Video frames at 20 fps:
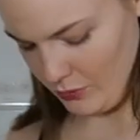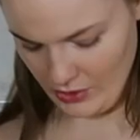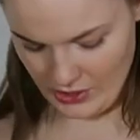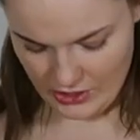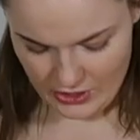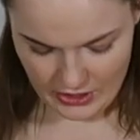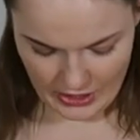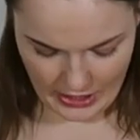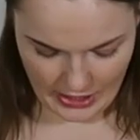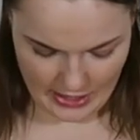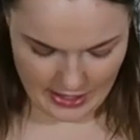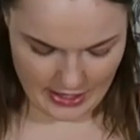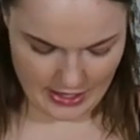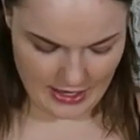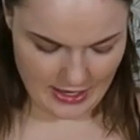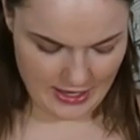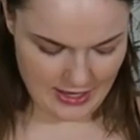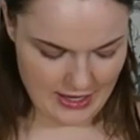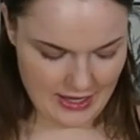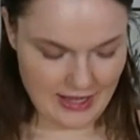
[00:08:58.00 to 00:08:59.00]
which
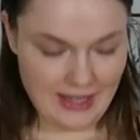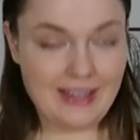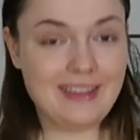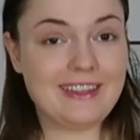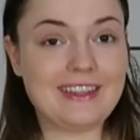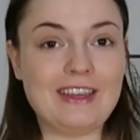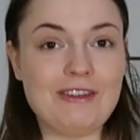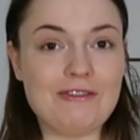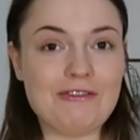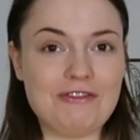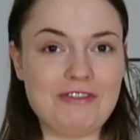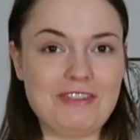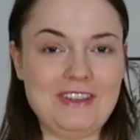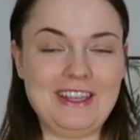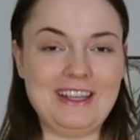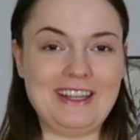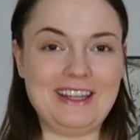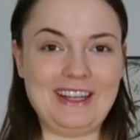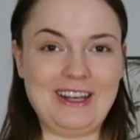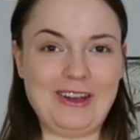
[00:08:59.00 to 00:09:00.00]
I can
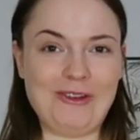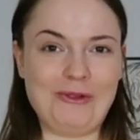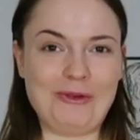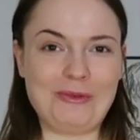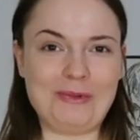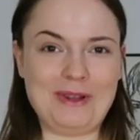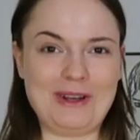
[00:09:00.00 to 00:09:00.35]
feel or